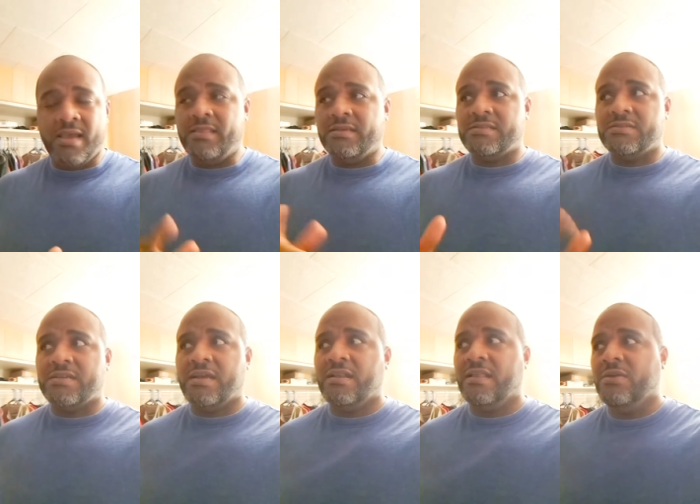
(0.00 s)
And this is
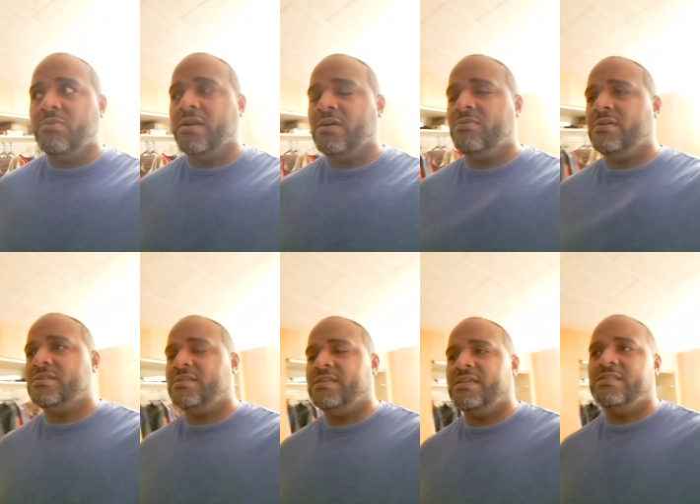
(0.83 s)
kind of like what I
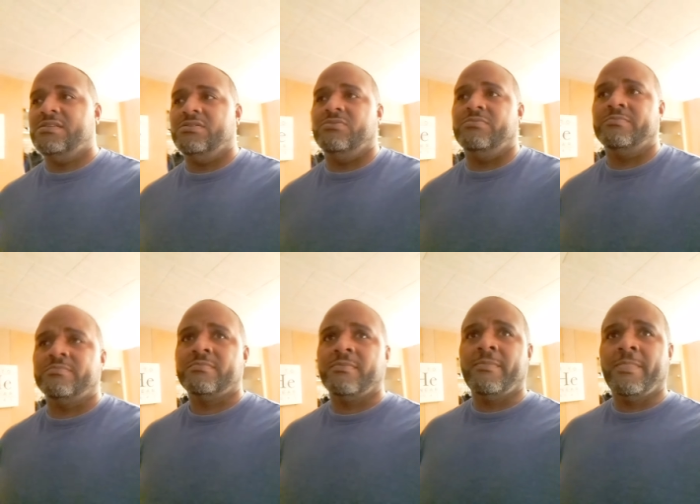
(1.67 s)
want to get to.
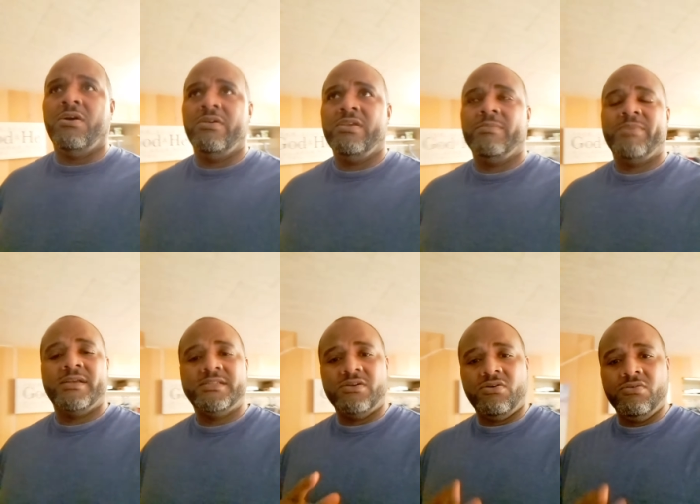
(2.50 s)
Are you
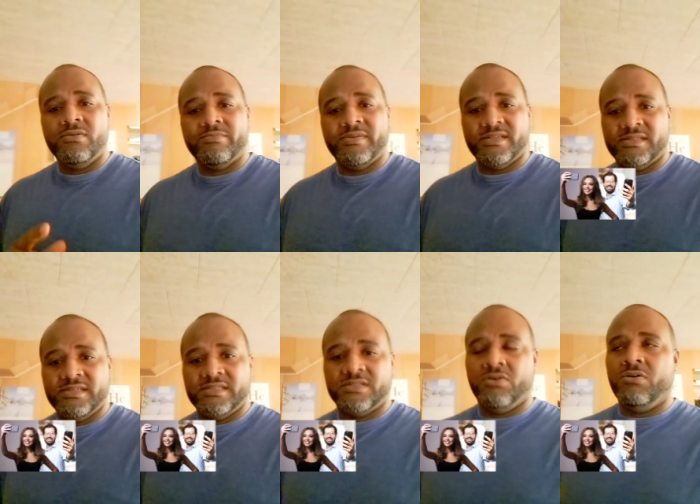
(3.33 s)
about your own
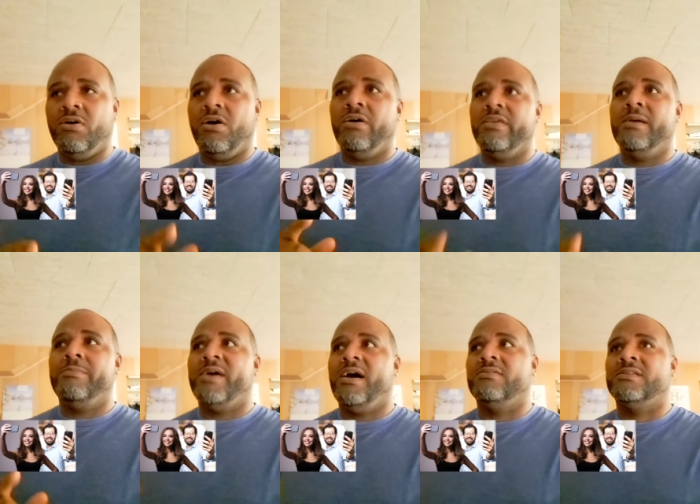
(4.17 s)
business or are you
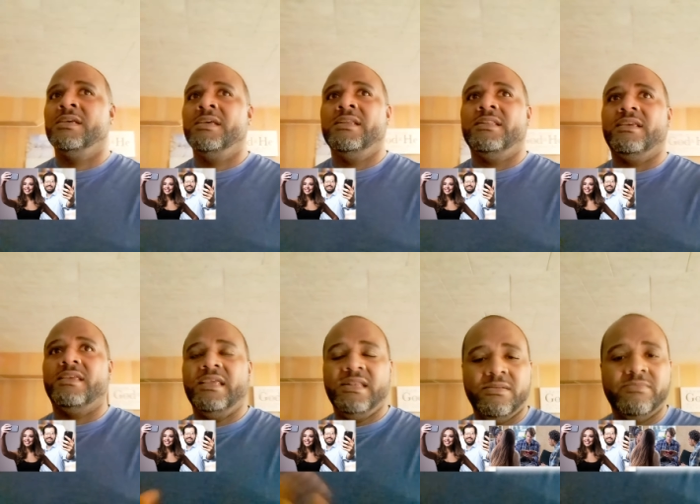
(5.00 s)
about the
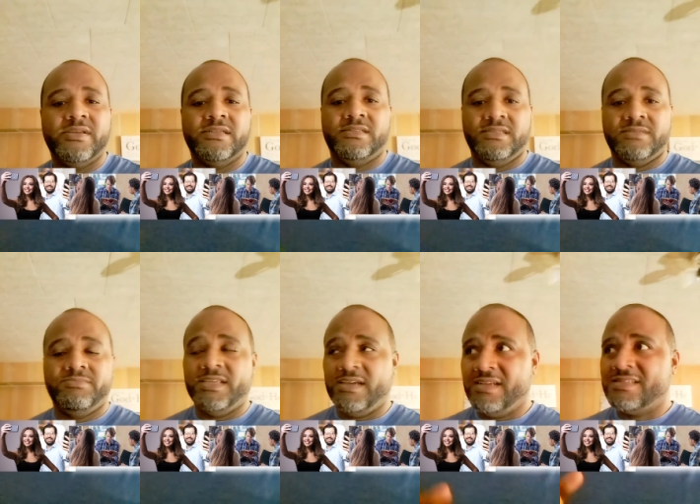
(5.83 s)
kingdom business?
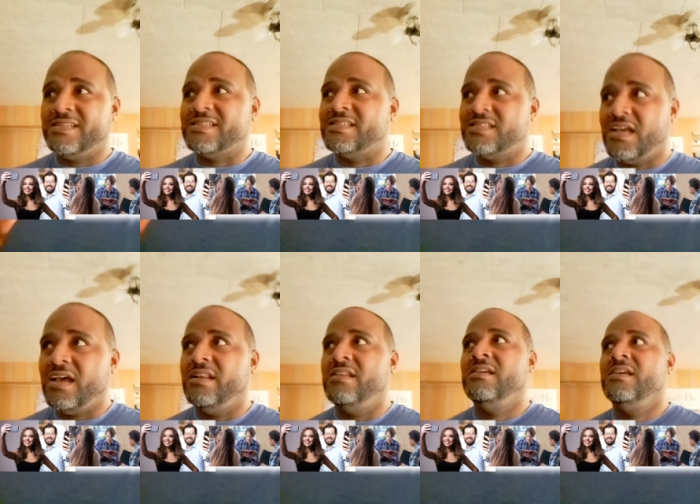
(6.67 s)
Because the
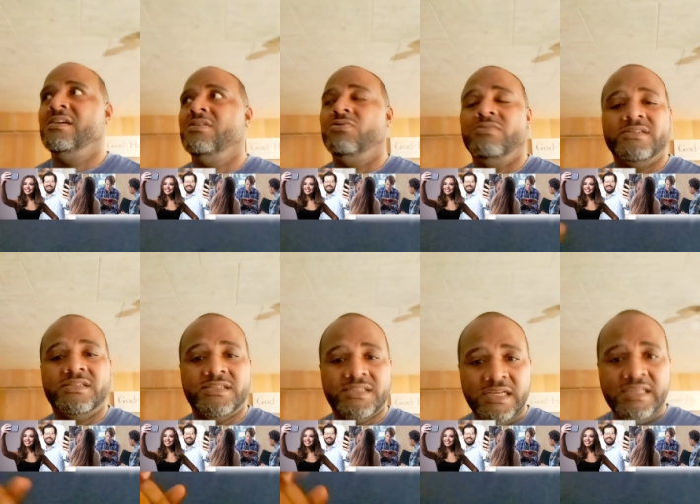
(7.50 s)
Son, who
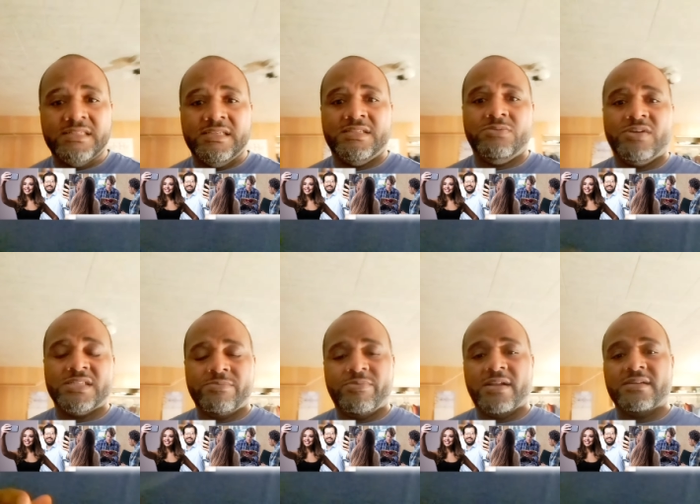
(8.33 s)
is Jesus,
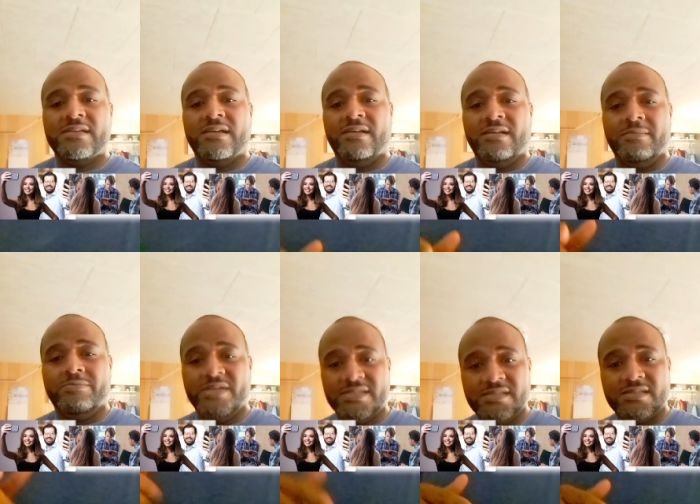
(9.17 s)
was about the
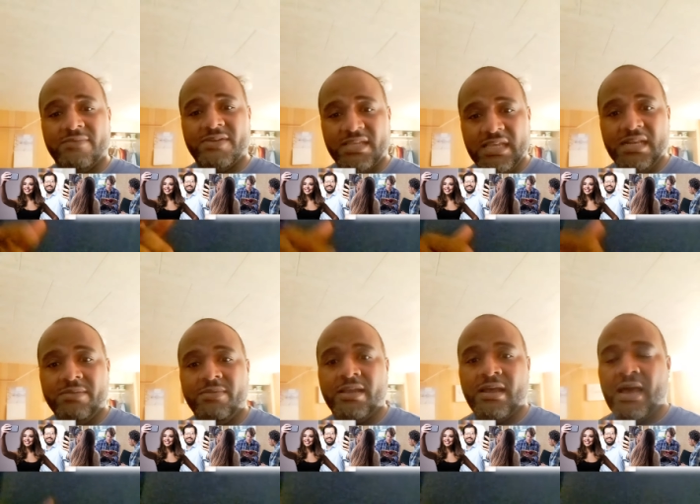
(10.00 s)
business of the
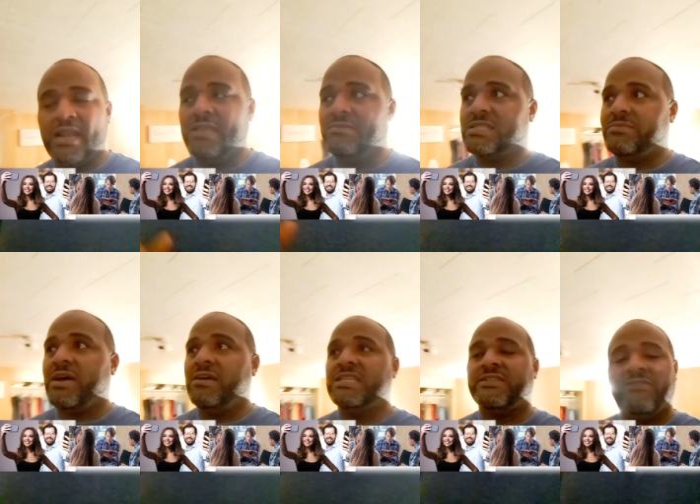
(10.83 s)
kingdom of God. He was
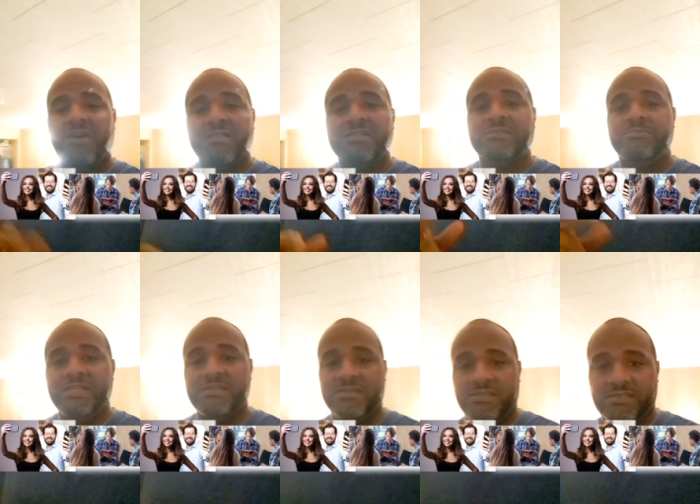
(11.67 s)
about his Father's
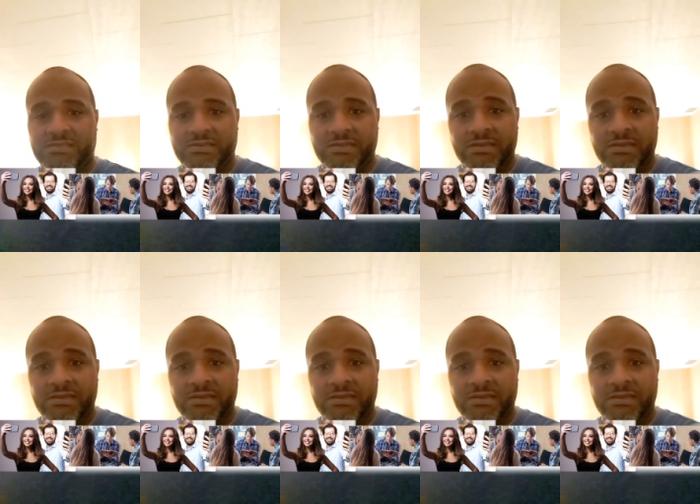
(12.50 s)
business.